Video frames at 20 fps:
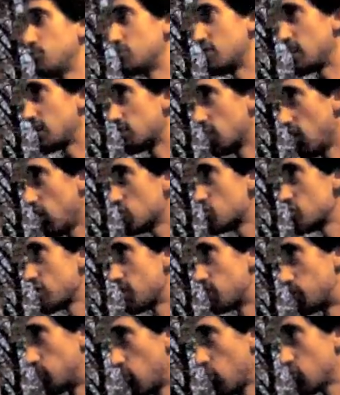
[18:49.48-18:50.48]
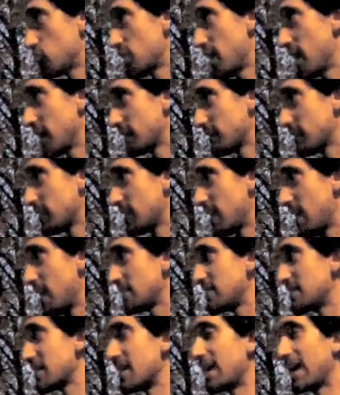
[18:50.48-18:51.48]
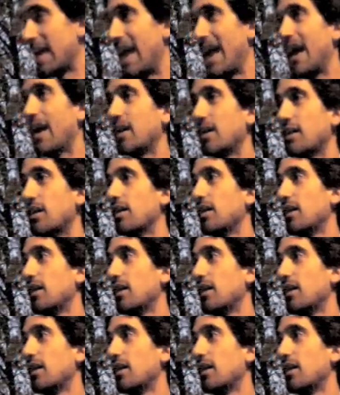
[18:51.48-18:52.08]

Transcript: technological projects that can